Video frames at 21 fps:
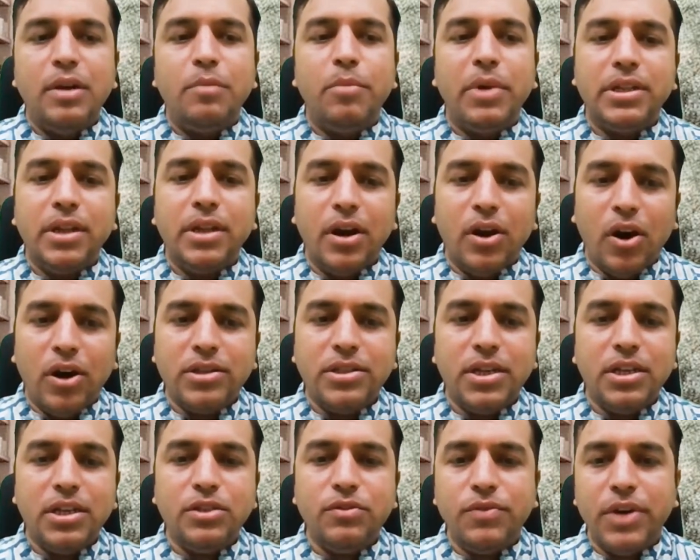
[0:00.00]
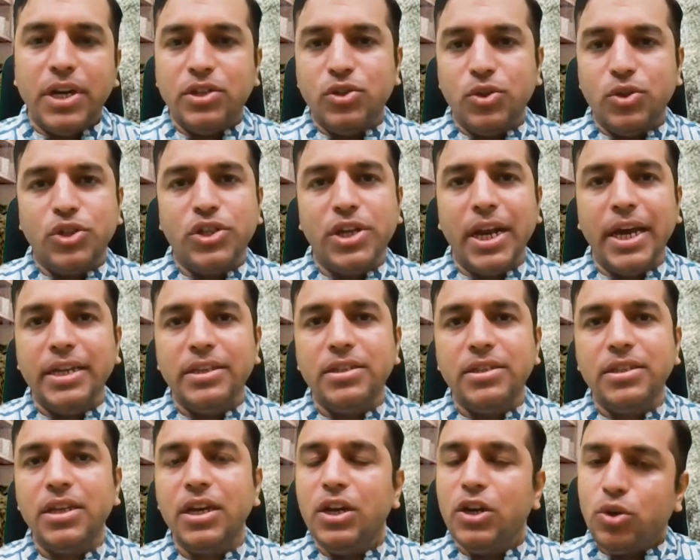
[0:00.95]
but the losses were
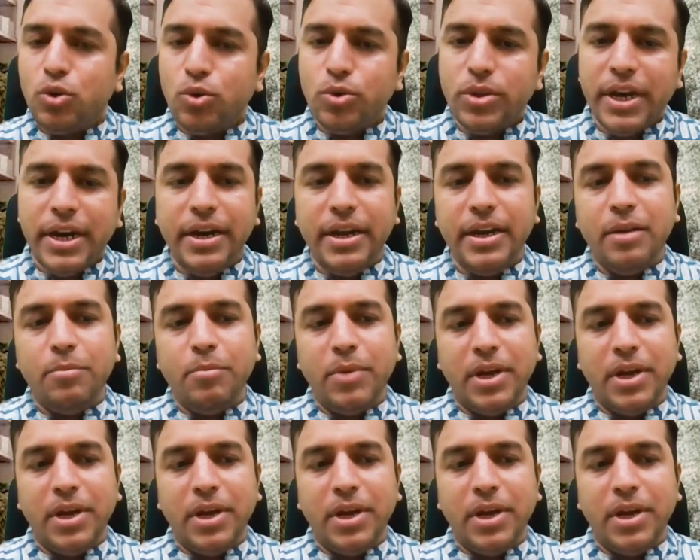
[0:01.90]
socialized to the Indian